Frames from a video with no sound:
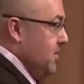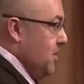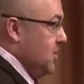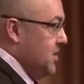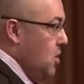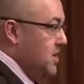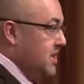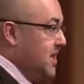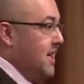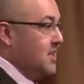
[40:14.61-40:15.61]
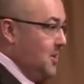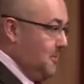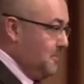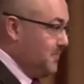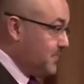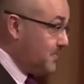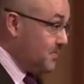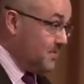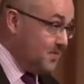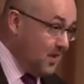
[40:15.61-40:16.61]
There is no distinction.
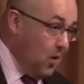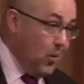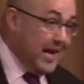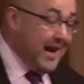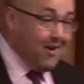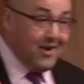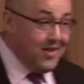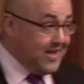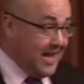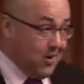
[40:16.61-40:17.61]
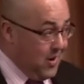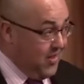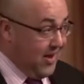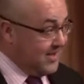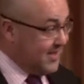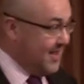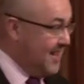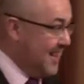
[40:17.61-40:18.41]
We carry the data with us.